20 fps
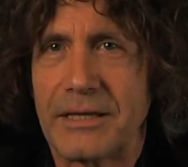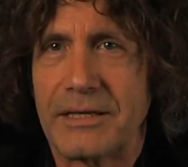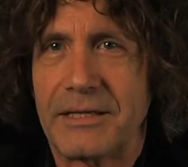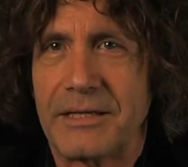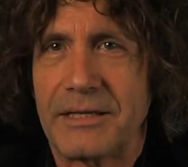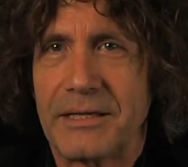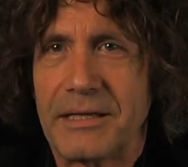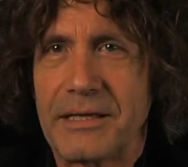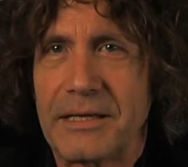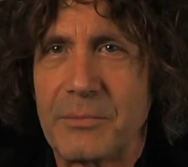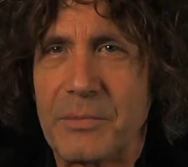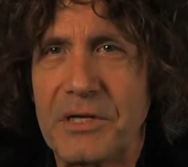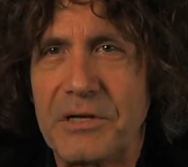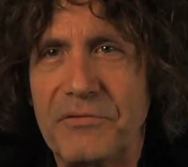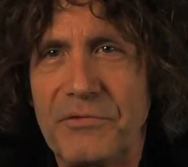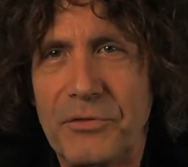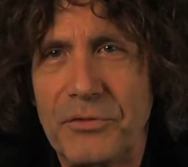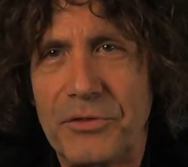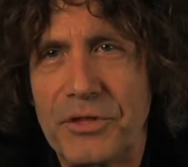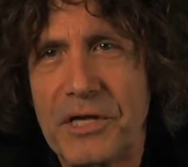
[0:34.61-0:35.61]
I mean,
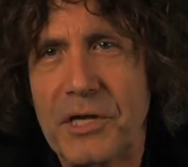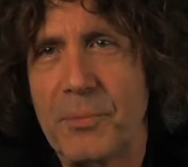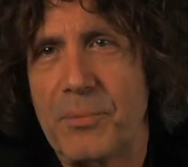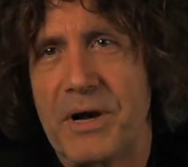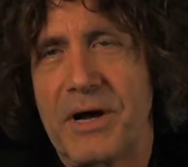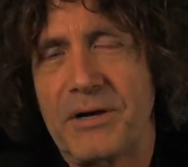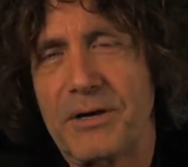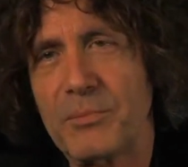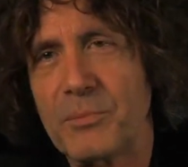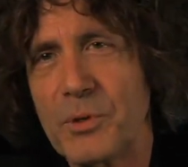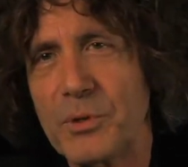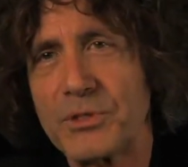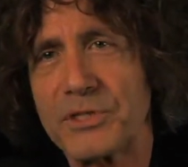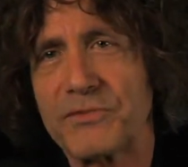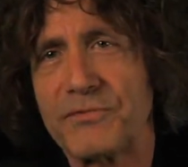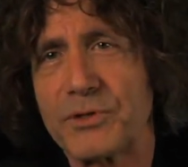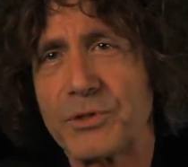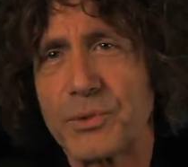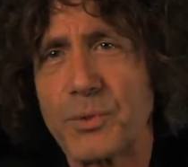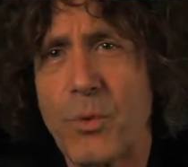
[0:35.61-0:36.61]
if you think about it, most
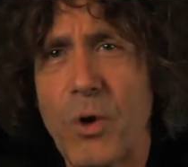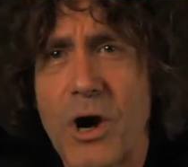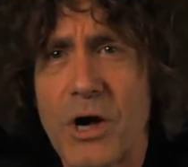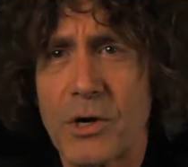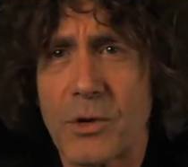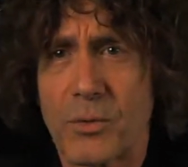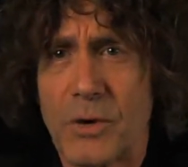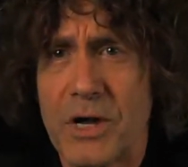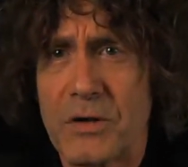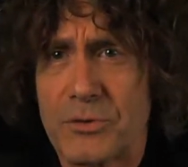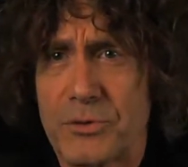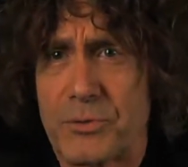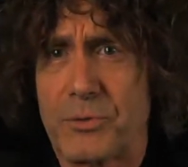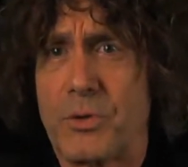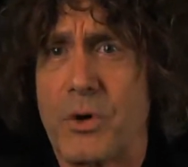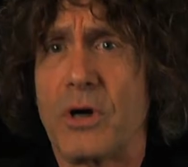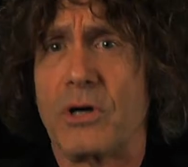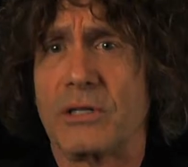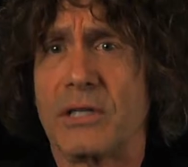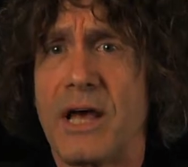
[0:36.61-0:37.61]
of us walk around through
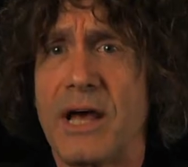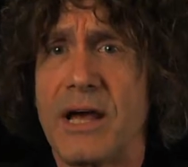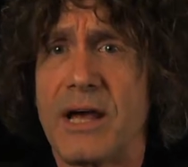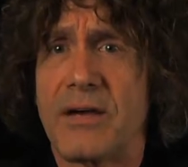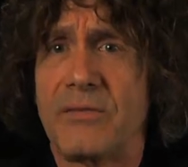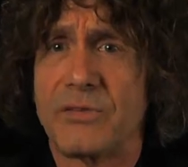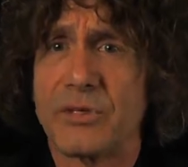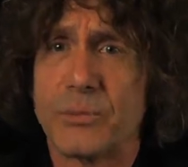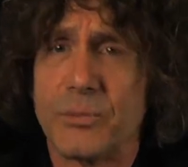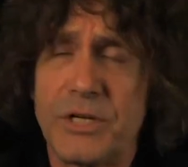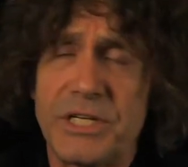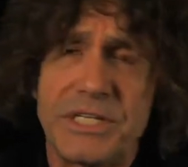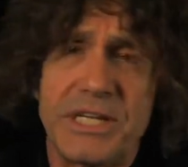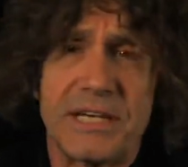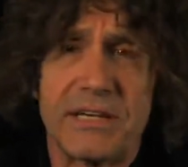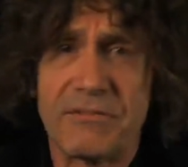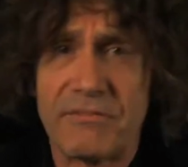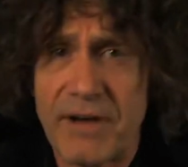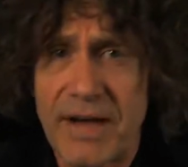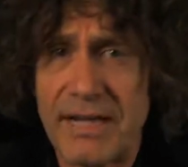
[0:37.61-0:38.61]
our lives and we
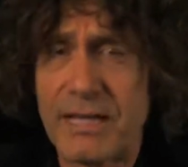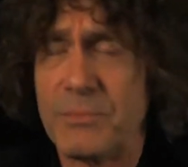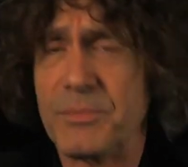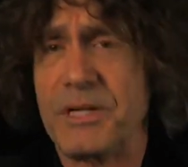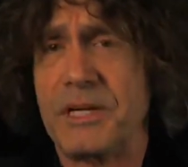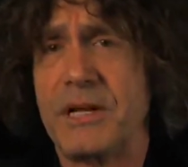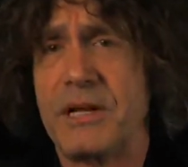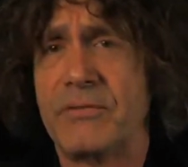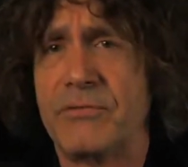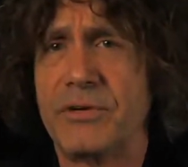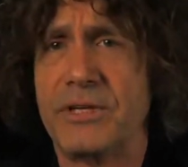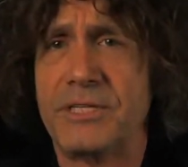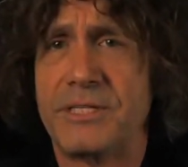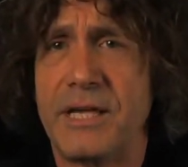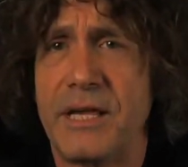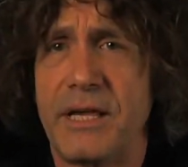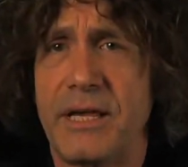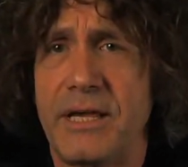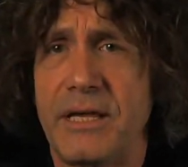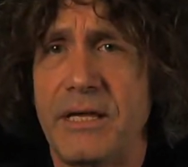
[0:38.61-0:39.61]
take a vitamin every
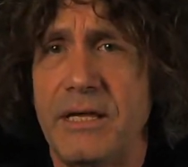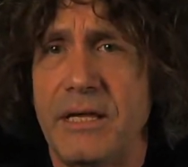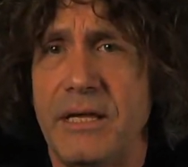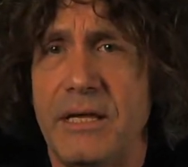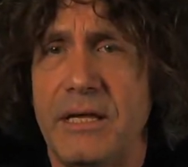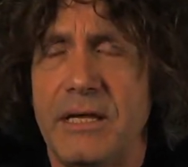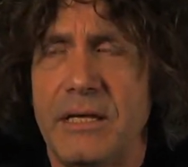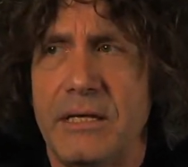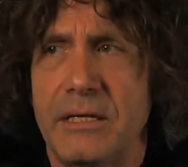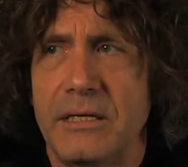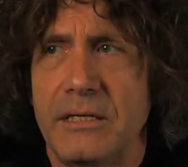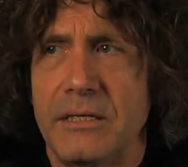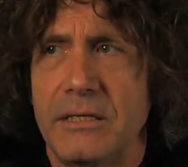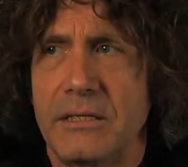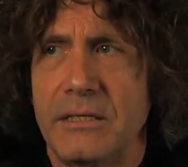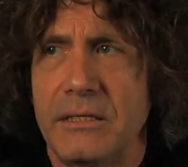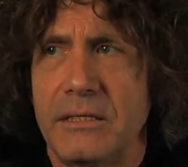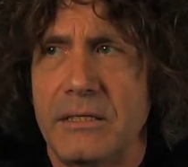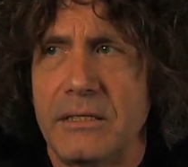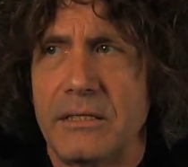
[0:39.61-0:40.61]
day
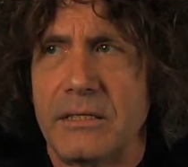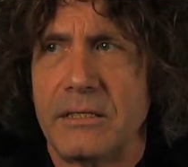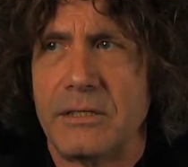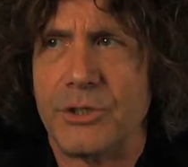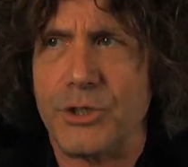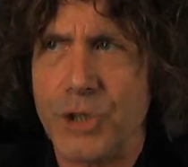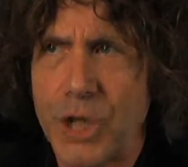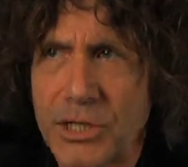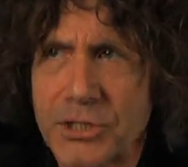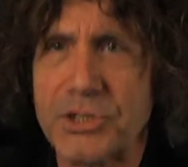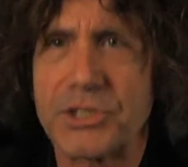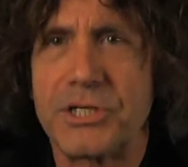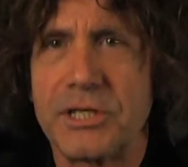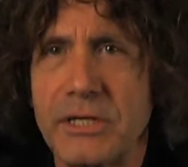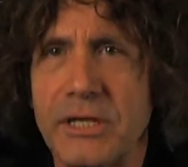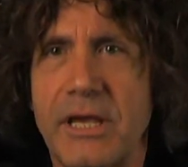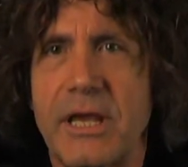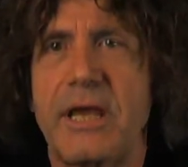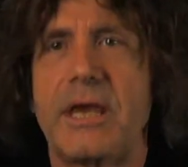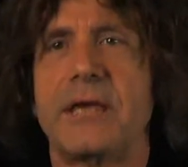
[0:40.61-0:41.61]
just in
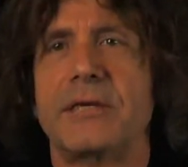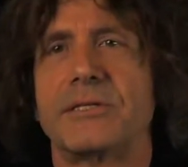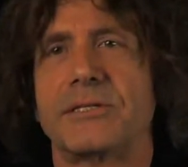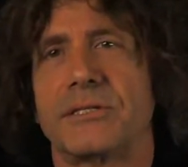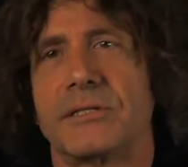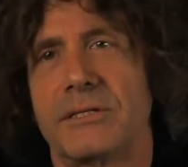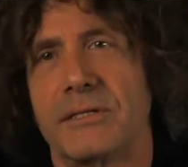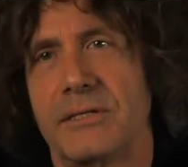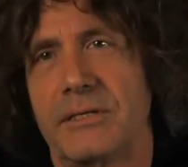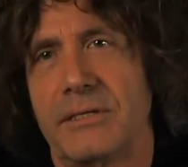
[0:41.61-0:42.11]
case.